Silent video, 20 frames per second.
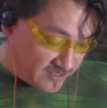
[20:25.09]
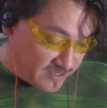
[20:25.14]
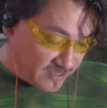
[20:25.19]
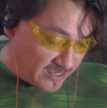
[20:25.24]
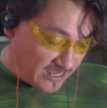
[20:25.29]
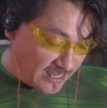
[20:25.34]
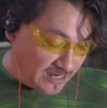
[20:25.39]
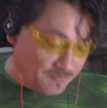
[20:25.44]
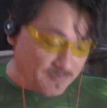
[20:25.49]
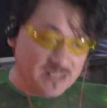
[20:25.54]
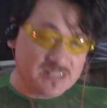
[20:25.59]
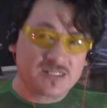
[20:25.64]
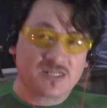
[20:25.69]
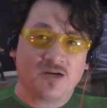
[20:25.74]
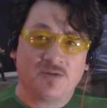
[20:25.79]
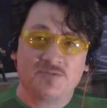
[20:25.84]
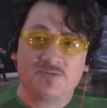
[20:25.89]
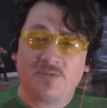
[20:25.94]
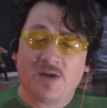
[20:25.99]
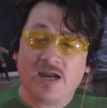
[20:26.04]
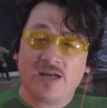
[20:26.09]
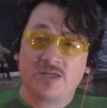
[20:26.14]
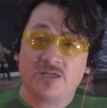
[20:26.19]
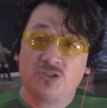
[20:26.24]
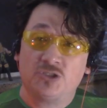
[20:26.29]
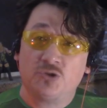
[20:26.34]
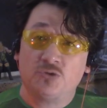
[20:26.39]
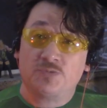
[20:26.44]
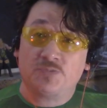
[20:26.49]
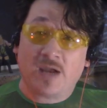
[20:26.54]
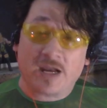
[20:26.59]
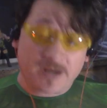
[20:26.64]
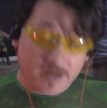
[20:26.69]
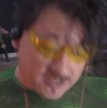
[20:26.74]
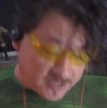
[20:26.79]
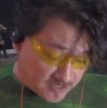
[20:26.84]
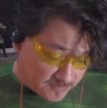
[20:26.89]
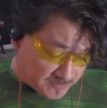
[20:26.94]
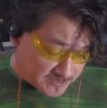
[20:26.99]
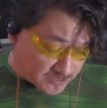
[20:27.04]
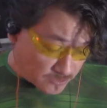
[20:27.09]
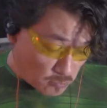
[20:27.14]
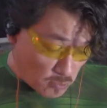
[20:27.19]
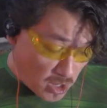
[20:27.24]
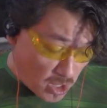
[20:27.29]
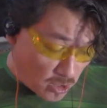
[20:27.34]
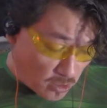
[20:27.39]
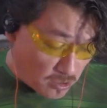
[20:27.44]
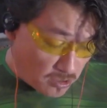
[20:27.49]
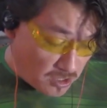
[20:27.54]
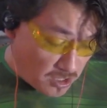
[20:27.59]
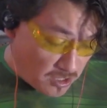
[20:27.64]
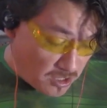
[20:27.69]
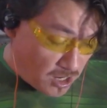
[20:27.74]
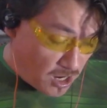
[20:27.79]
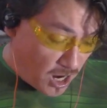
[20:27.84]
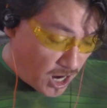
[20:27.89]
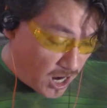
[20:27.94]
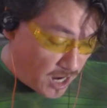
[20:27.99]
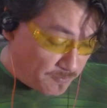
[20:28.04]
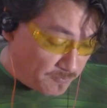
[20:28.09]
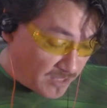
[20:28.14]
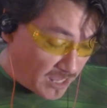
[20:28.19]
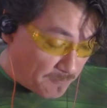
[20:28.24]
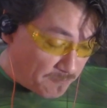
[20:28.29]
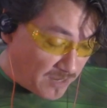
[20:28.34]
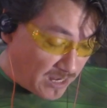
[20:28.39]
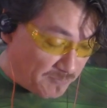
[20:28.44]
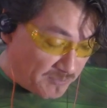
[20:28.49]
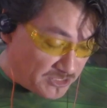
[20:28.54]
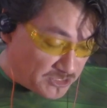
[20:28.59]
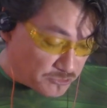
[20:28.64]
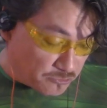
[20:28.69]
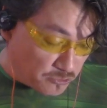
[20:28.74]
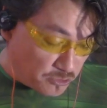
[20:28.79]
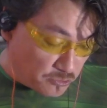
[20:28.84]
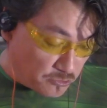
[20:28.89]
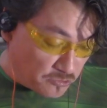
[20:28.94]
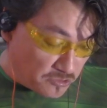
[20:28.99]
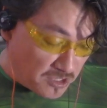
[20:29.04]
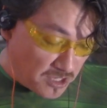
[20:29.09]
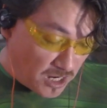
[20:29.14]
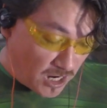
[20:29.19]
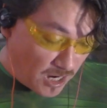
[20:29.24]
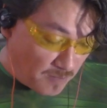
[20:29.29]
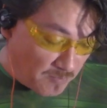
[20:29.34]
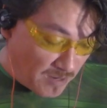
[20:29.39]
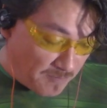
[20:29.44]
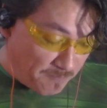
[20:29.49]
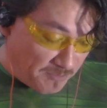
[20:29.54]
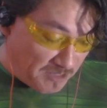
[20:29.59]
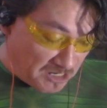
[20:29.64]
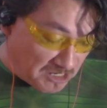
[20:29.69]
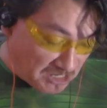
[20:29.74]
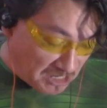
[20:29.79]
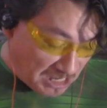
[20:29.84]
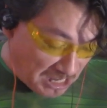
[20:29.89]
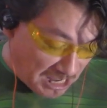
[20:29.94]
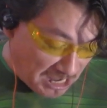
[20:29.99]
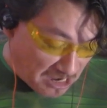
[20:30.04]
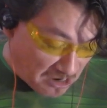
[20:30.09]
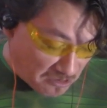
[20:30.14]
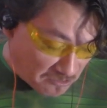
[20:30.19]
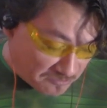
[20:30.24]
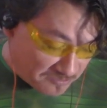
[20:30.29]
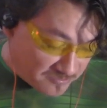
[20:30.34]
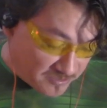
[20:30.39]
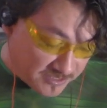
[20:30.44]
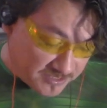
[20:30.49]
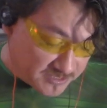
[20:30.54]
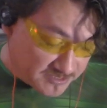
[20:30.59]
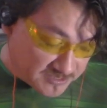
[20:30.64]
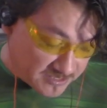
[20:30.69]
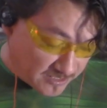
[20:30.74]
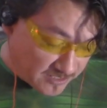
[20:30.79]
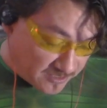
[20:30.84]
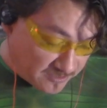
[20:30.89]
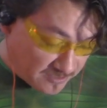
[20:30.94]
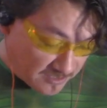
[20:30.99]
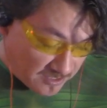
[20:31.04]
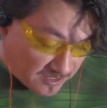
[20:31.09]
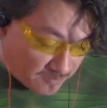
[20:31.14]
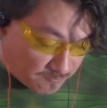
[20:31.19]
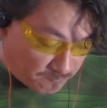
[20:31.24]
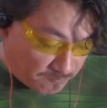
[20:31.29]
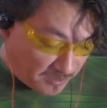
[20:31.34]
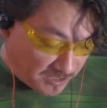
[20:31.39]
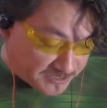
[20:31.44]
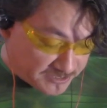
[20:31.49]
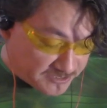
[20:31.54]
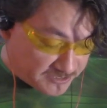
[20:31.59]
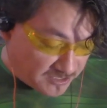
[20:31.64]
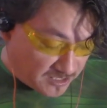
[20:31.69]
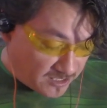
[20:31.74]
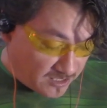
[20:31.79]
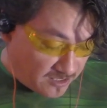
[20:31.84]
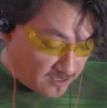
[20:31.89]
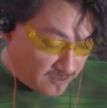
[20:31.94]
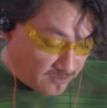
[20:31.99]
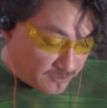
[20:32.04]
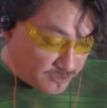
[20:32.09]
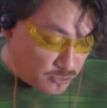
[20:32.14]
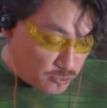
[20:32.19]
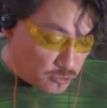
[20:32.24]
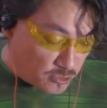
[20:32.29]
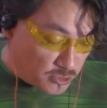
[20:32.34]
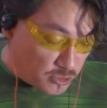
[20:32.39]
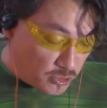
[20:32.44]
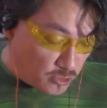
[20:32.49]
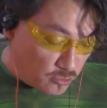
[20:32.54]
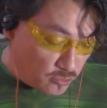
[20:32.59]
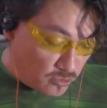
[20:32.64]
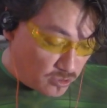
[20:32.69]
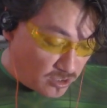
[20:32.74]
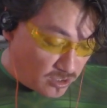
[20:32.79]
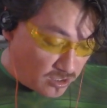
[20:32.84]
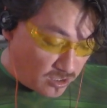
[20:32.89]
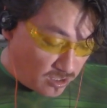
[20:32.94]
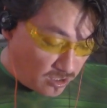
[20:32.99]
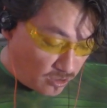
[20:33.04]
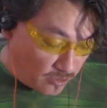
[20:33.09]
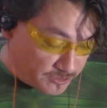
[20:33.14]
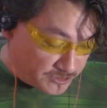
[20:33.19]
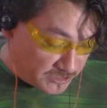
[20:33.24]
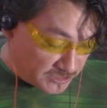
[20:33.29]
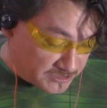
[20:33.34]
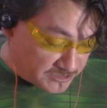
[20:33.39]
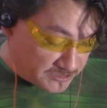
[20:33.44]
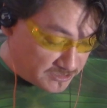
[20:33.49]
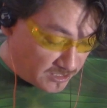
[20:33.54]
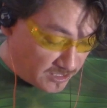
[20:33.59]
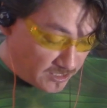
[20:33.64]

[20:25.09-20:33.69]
And the Miz comes back, shoots back at them. He's like, well, that may be true. I might be a clown. He didn't say that. But you two are just,